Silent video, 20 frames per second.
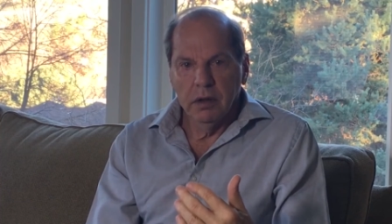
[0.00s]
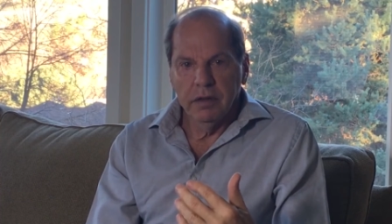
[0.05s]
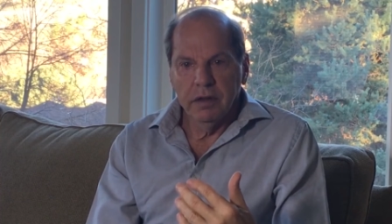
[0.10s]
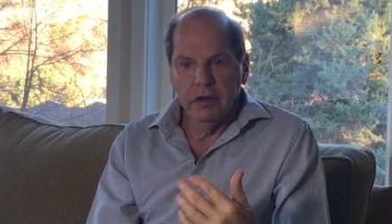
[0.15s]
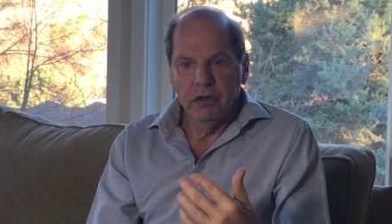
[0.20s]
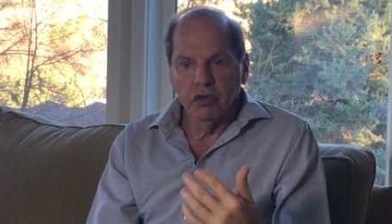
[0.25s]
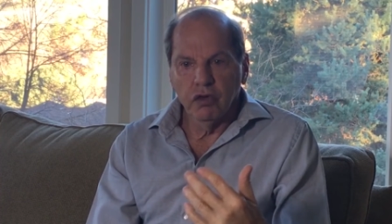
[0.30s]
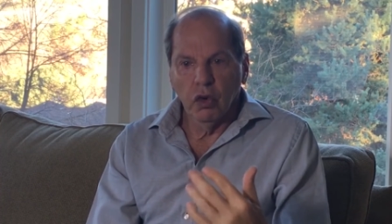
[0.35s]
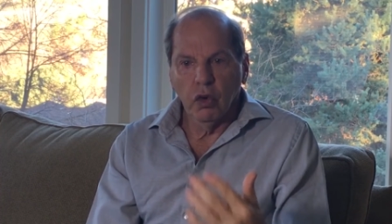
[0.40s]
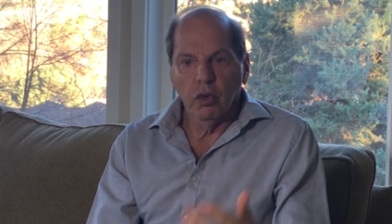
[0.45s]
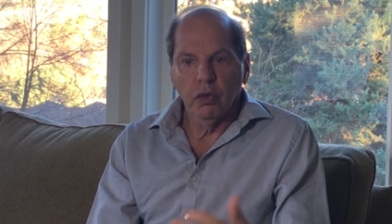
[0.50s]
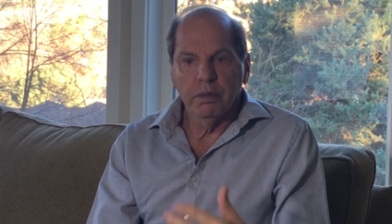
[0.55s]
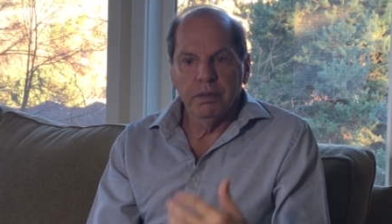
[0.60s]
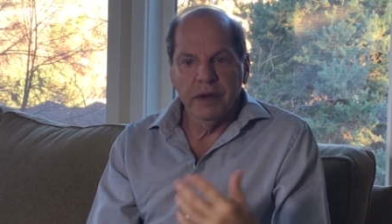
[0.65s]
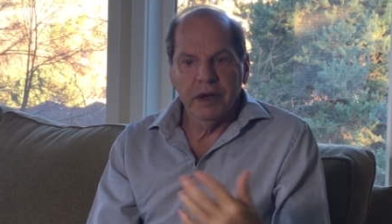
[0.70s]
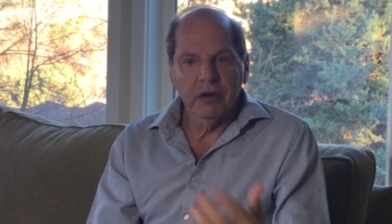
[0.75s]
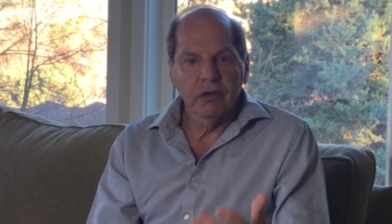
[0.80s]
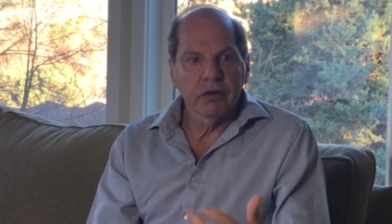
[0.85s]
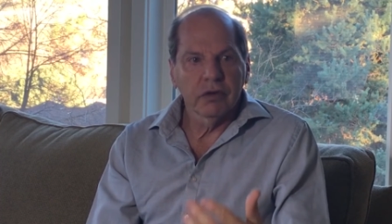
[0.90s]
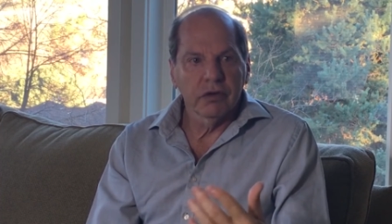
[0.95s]
these old
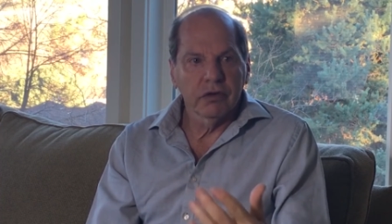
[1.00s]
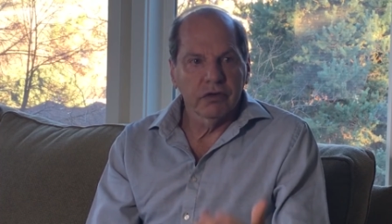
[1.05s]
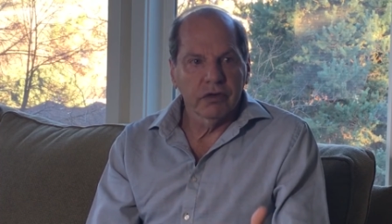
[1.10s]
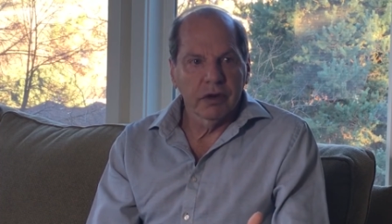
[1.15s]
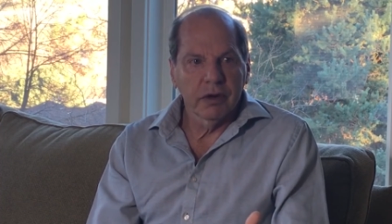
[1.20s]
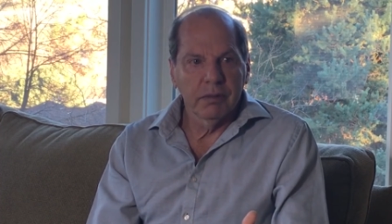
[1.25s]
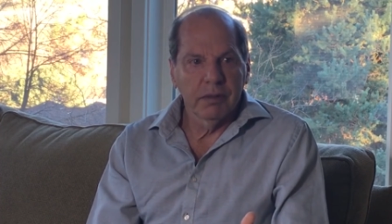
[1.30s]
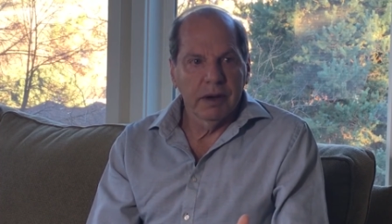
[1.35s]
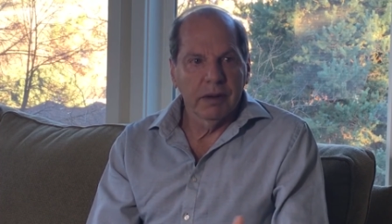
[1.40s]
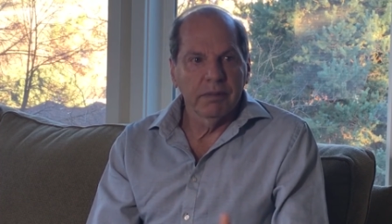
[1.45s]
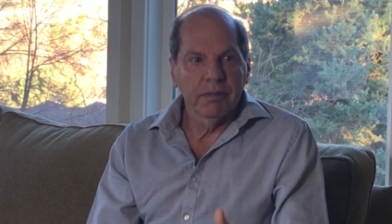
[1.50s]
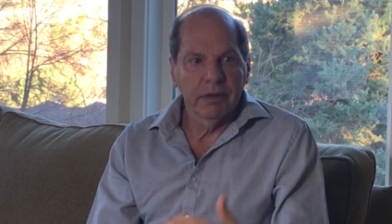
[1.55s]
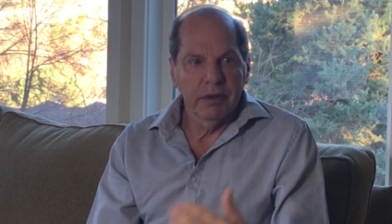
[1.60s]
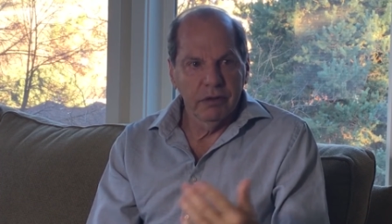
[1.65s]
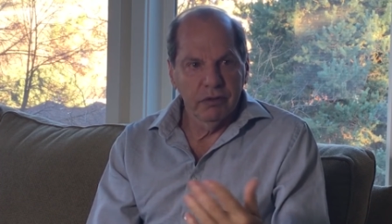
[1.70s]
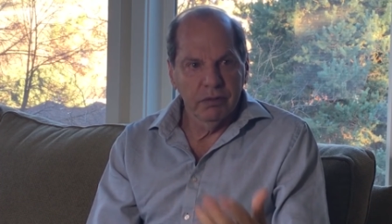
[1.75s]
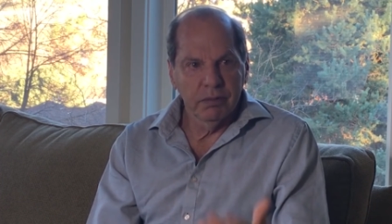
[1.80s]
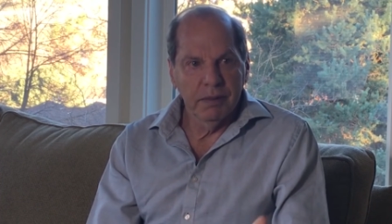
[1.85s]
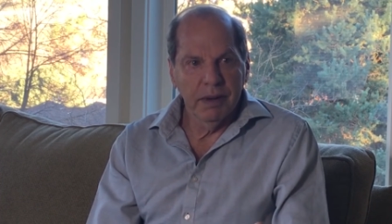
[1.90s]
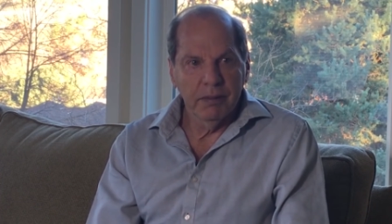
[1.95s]
pictures come up,
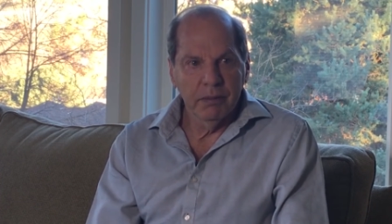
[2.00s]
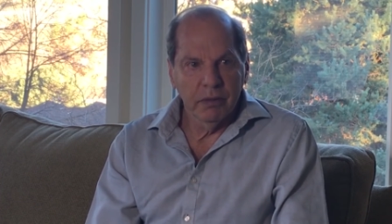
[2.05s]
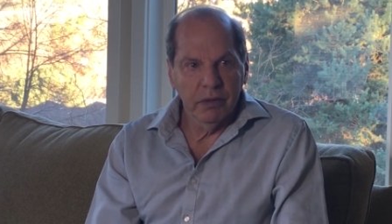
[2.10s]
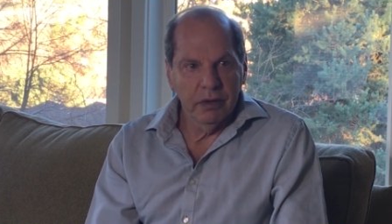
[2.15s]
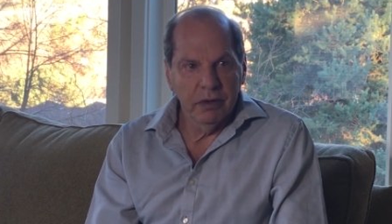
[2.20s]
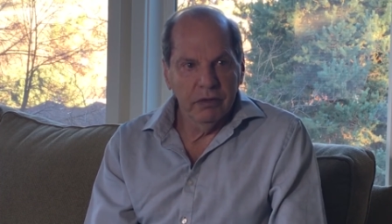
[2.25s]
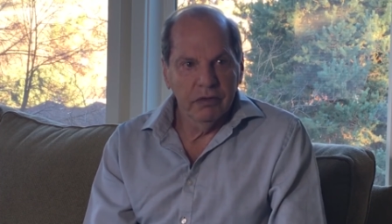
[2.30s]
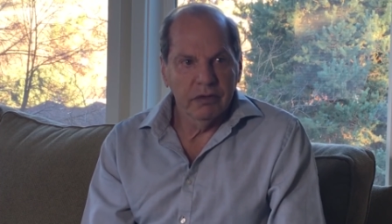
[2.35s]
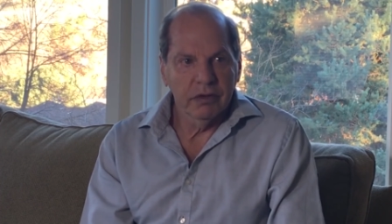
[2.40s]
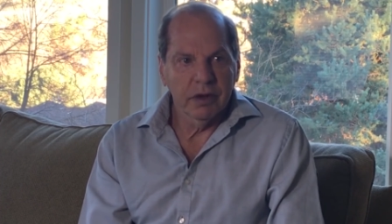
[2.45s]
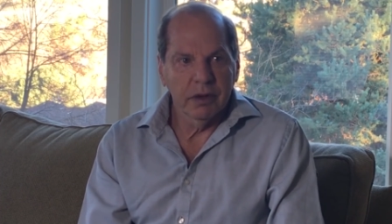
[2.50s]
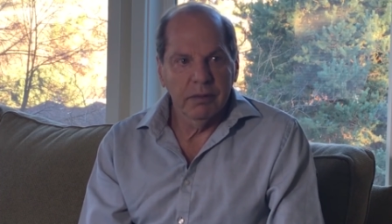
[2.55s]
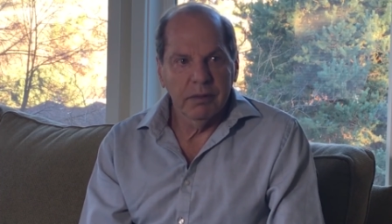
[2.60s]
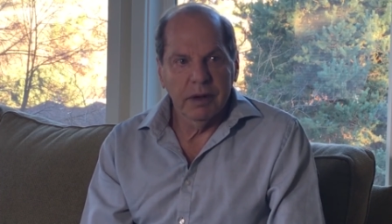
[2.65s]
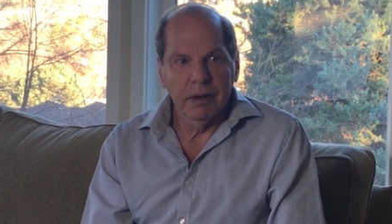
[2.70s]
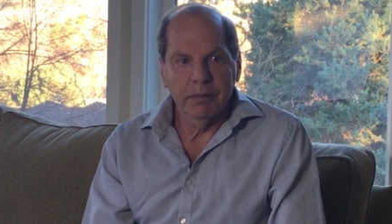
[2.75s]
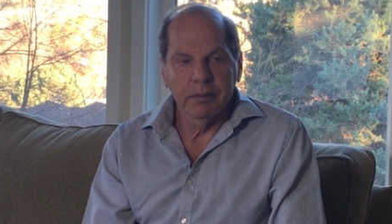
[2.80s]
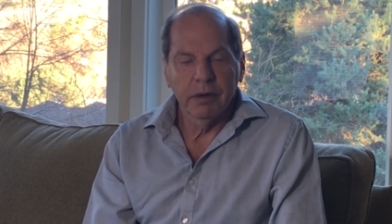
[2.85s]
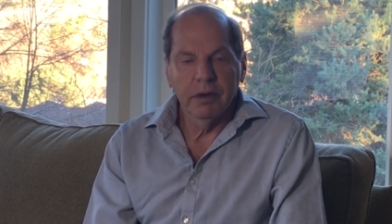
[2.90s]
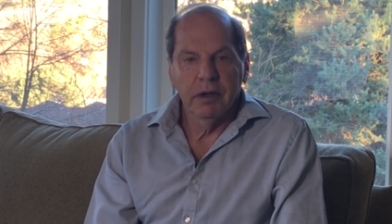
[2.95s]
these memories
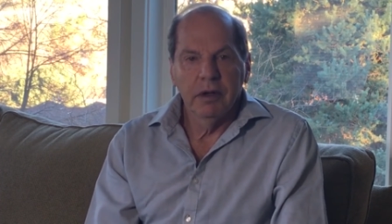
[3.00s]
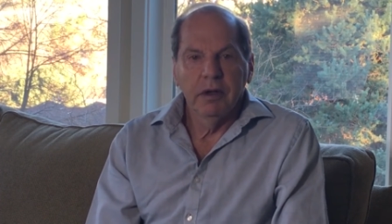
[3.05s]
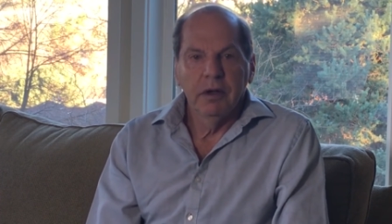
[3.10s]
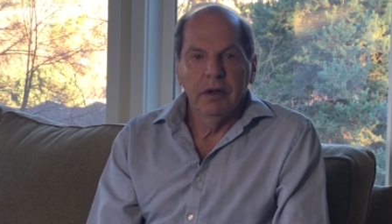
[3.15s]
come up.